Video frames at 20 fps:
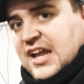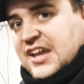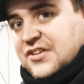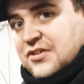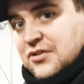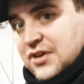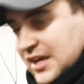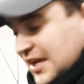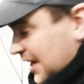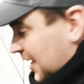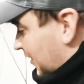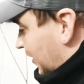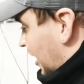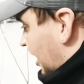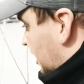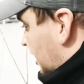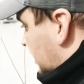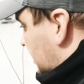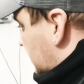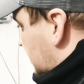and you'll hear
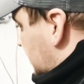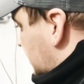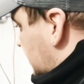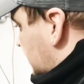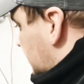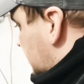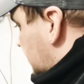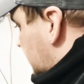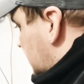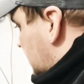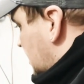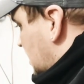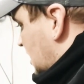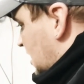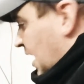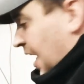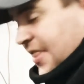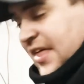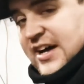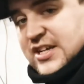it.
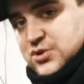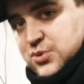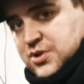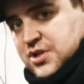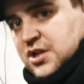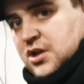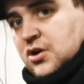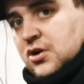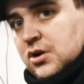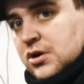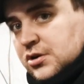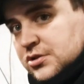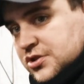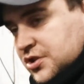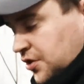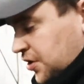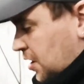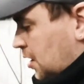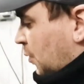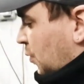And that's when you know
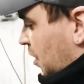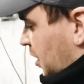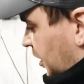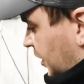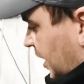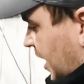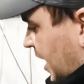you need to work